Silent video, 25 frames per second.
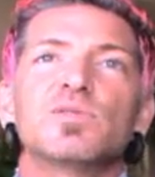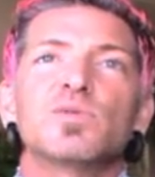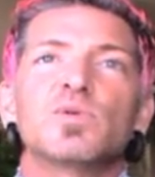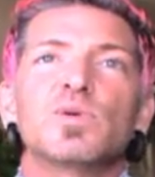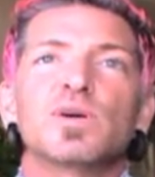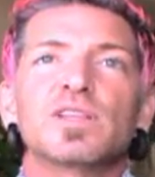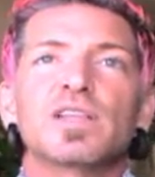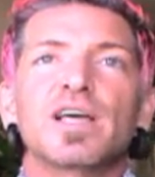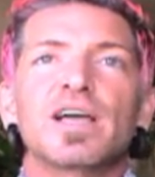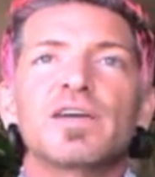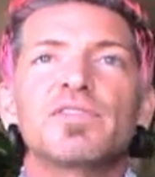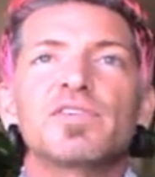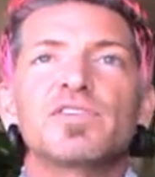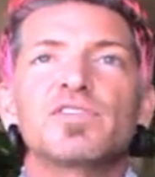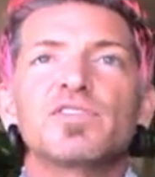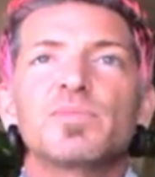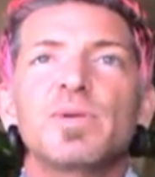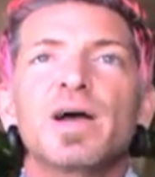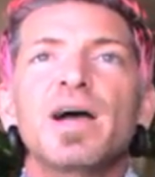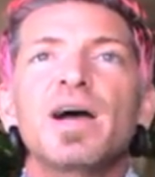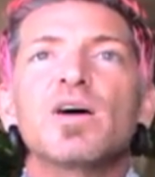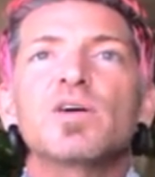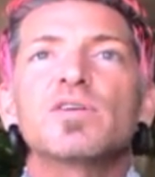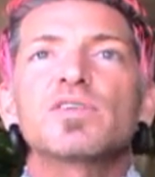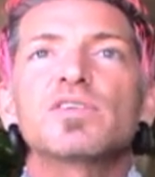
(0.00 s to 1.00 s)
what life is
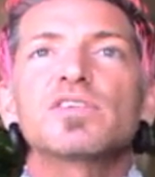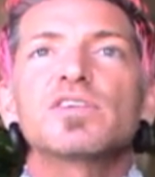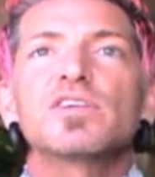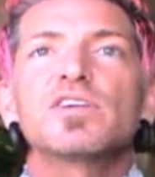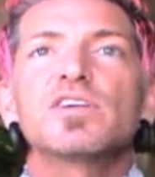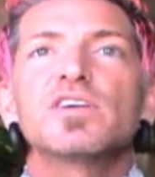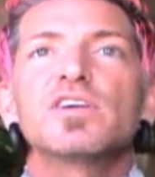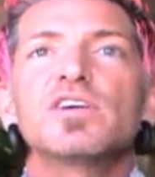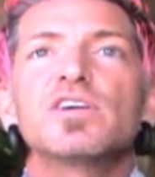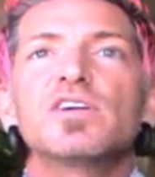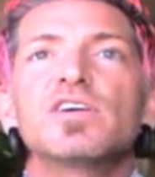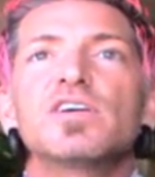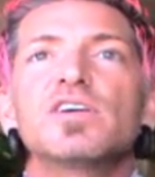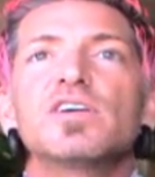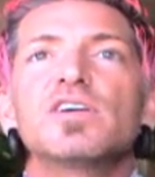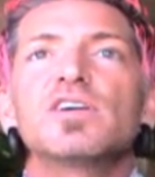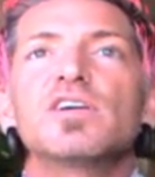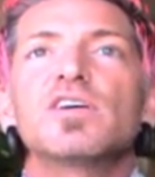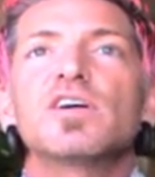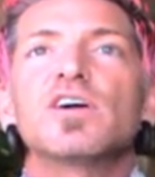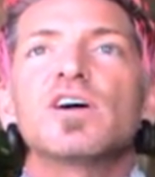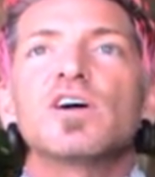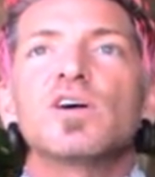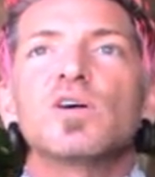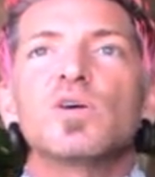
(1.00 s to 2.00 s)
about,
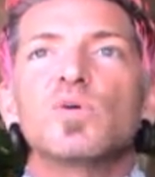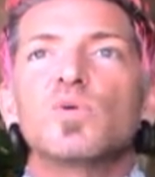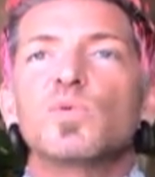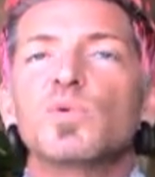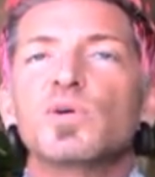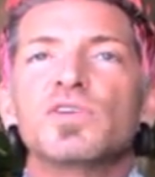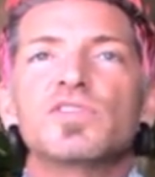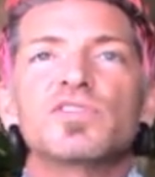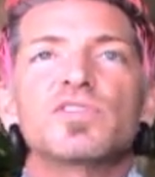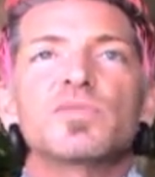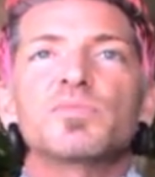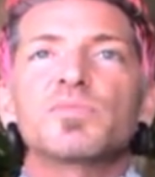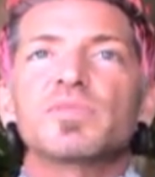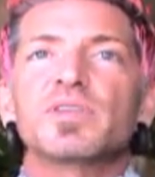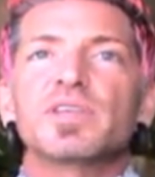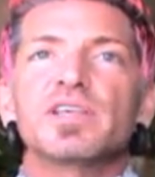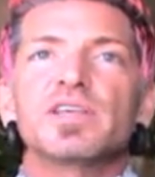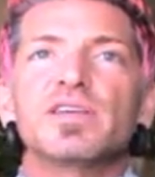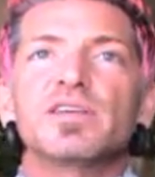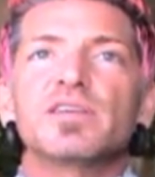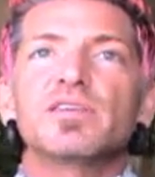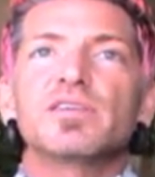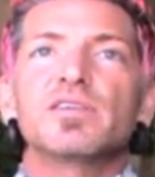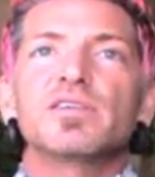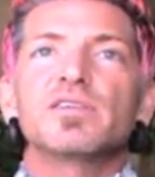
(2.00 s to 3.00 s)
we
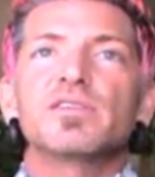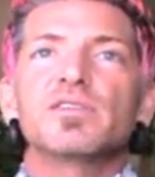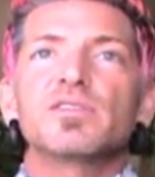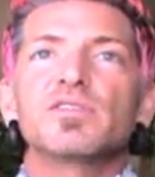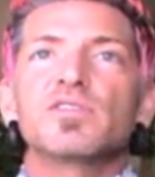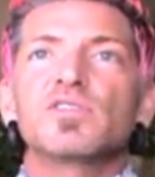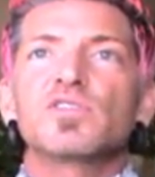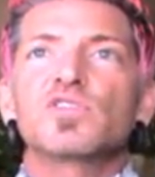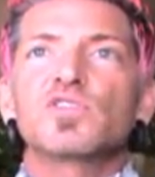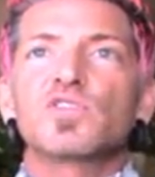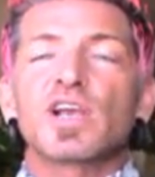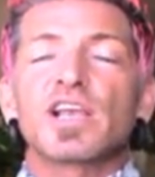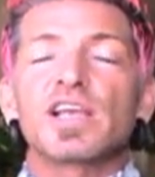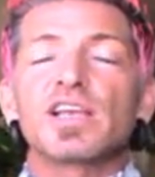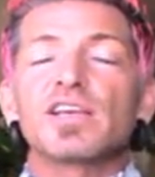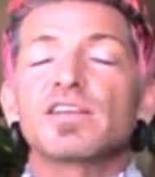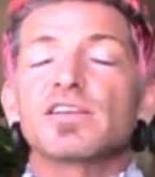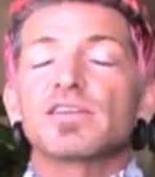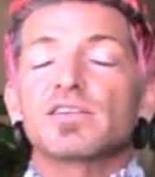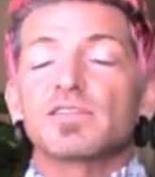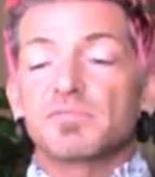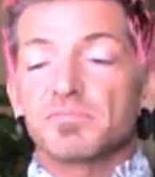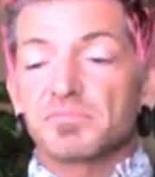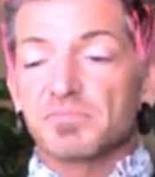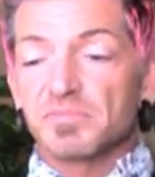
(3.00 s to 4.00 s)
simply create
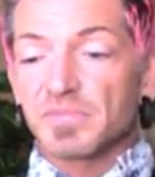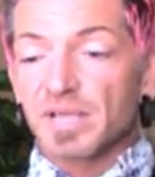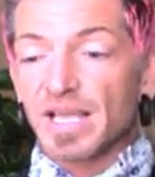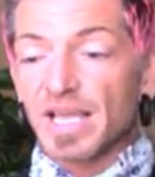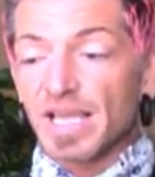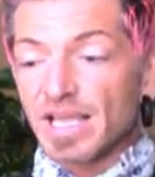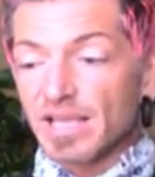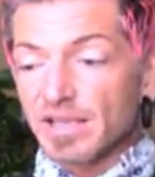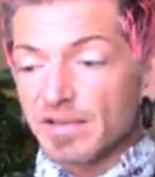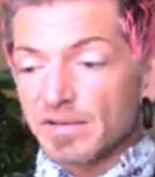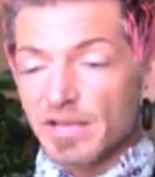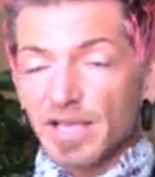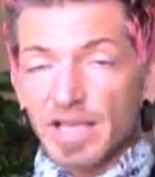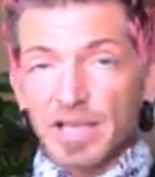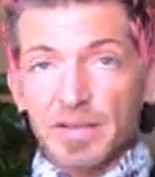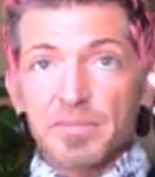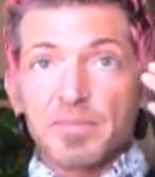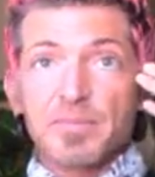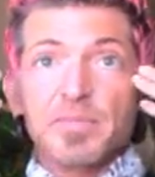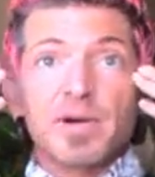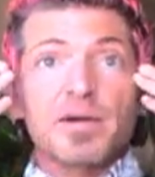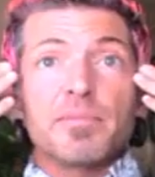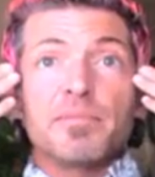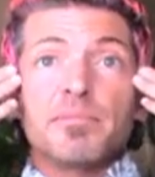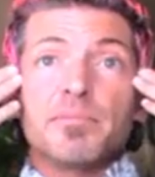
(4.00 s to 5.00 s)

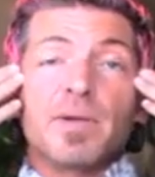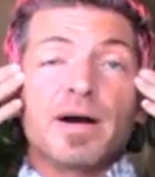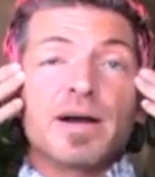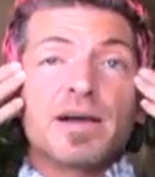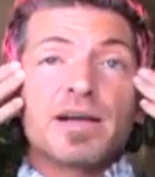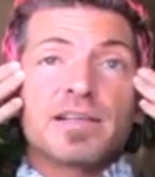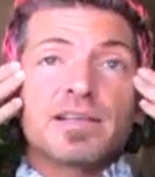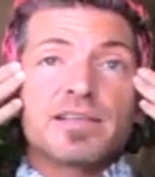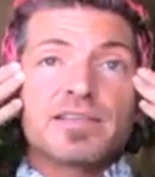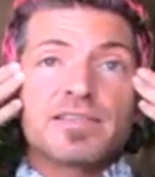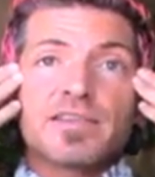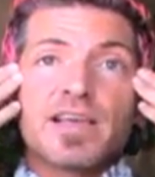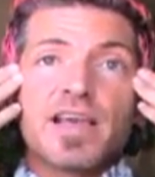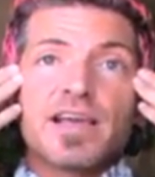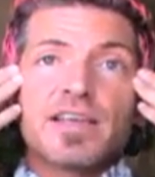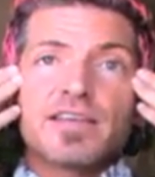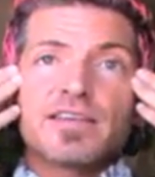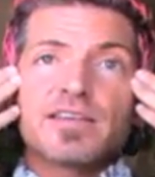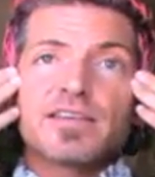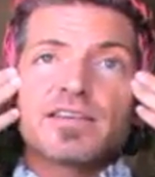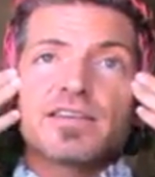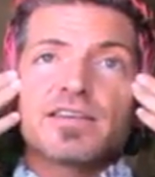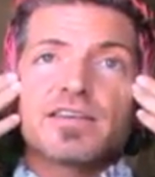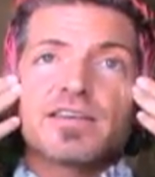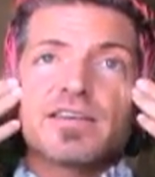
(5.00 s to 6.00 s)
a
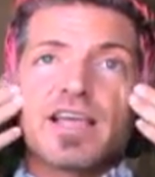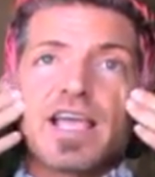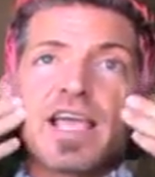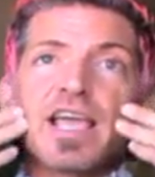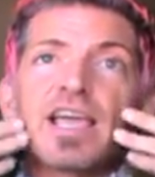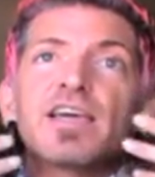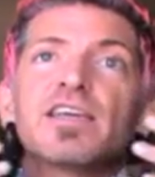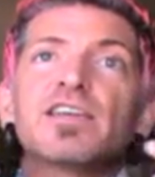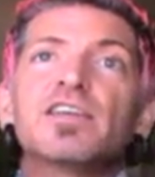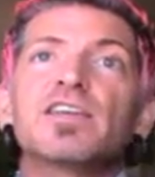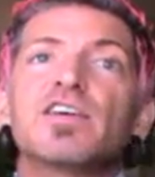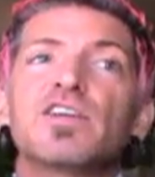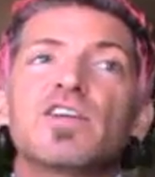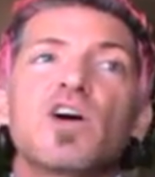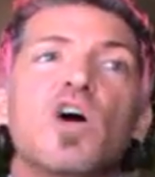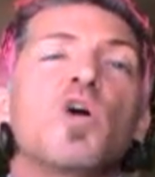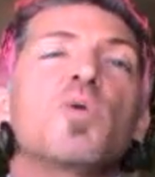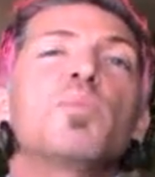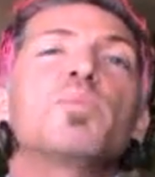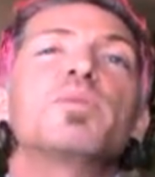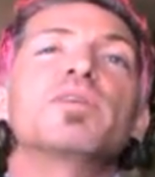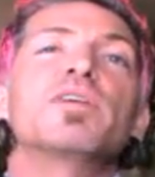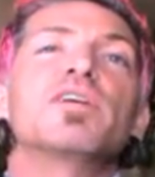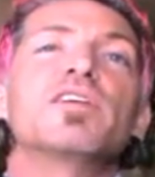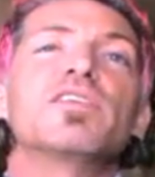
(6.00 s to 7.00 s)
mindset and an
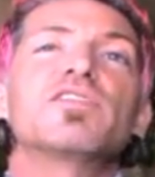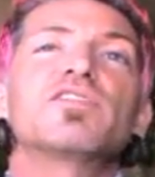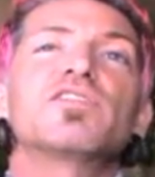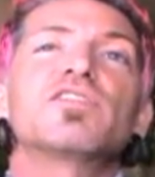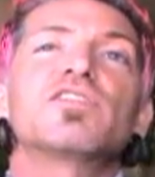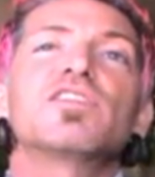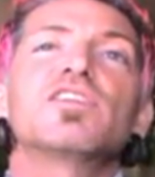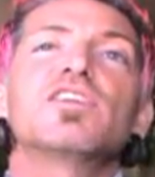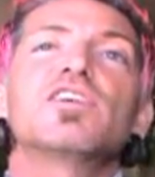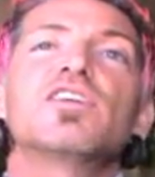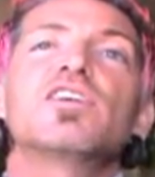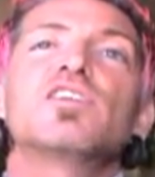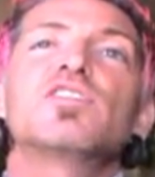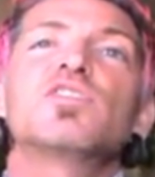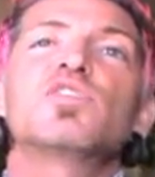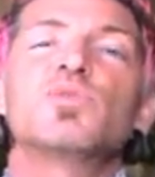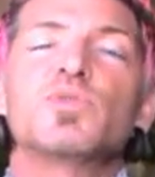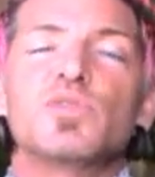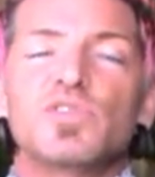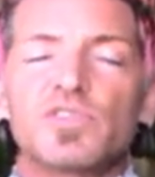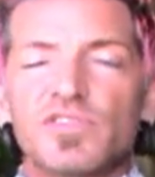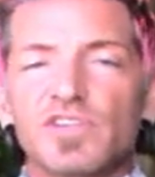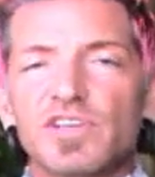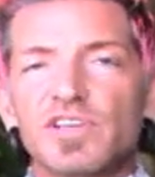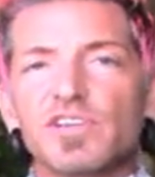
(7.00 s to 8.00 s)
openness to
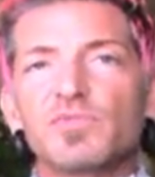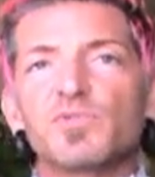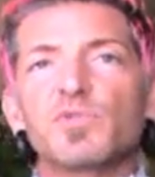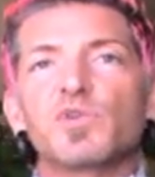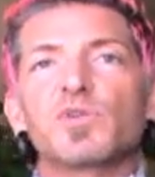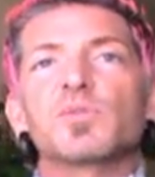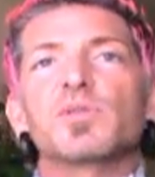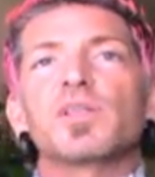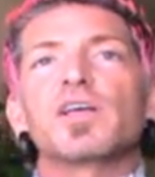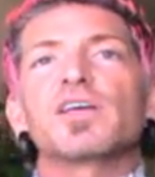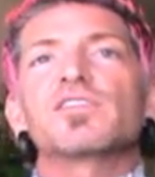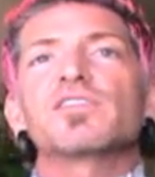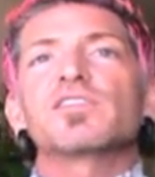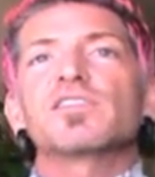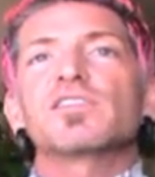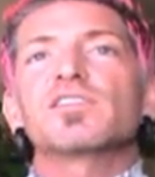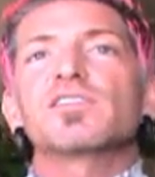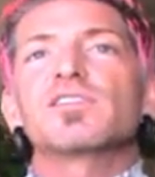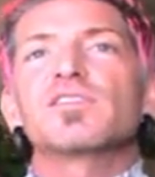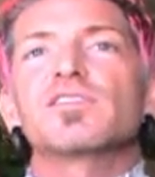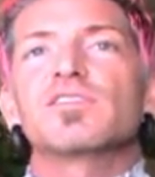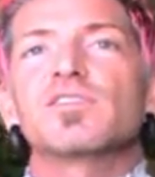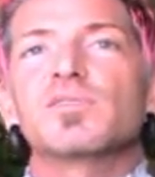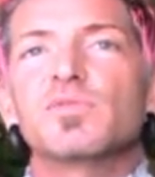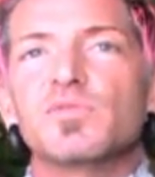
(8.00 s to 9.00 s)
receive more
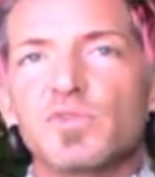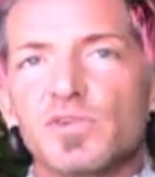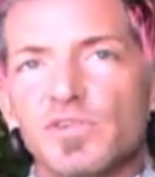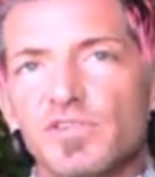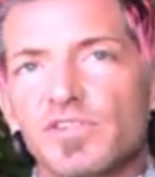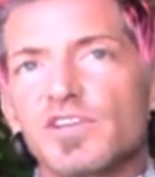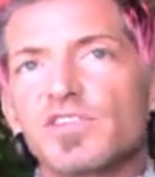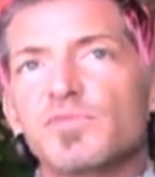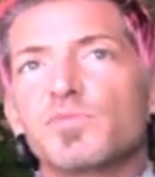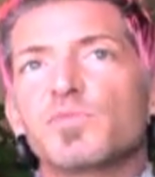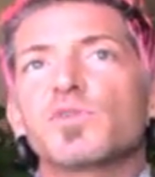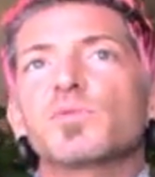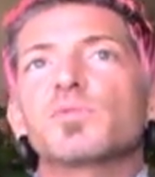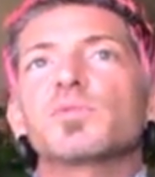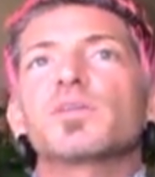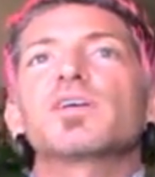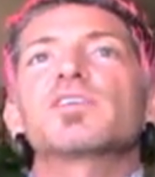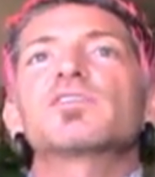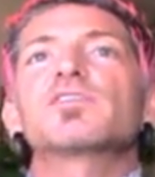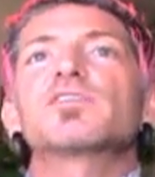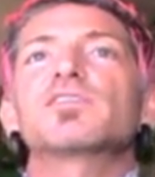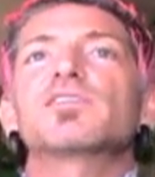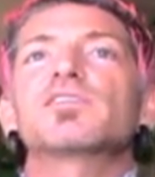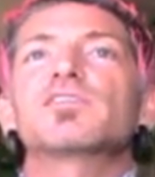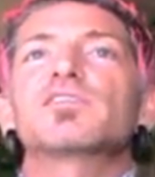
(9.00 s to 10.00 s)
blessings, to receive more
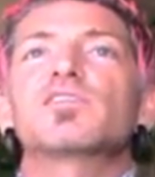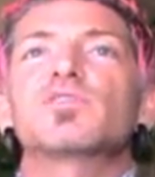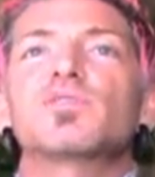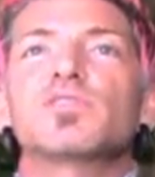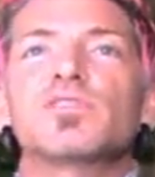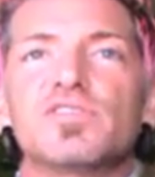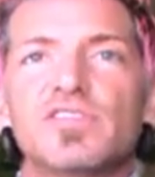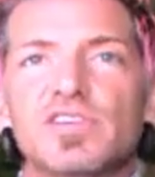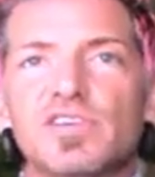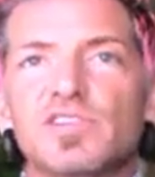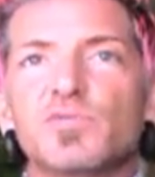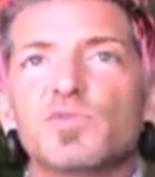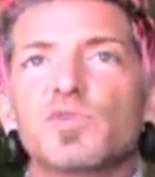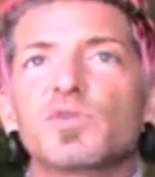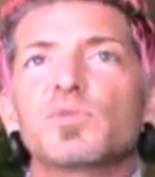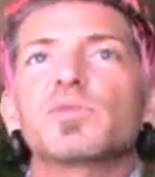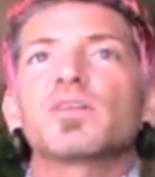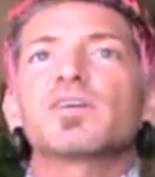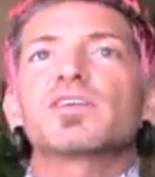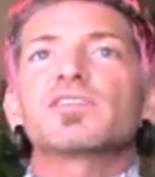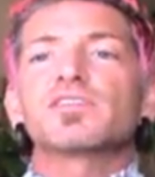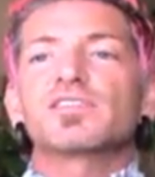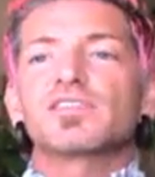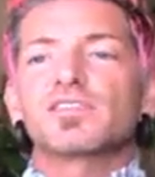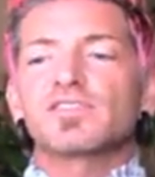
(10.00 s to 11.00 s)
blessings, to receive more
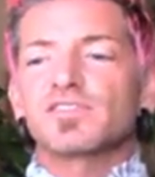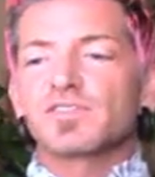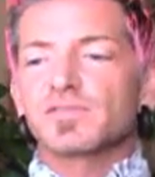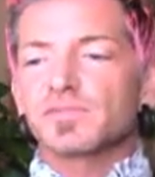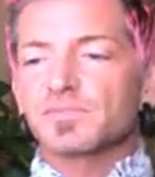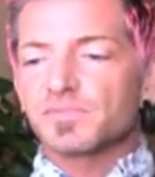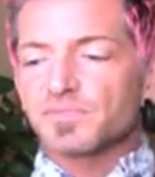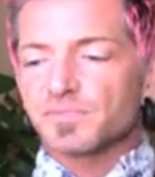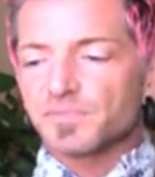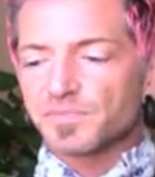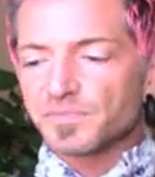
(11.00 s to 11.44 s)
blessings.